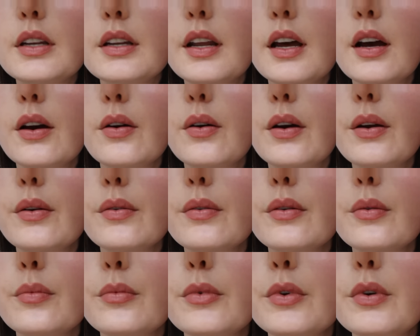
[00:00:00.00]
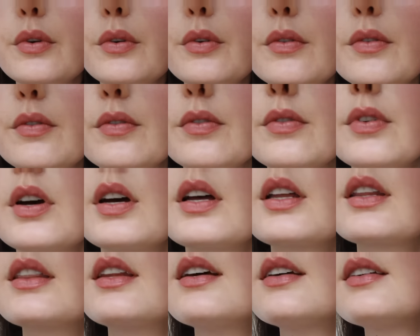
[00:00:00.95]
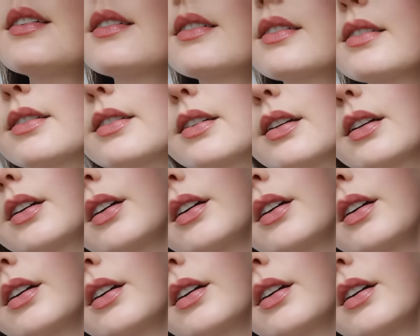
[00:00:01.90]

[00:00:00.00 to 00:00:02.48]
insert the filament and then the needle comes right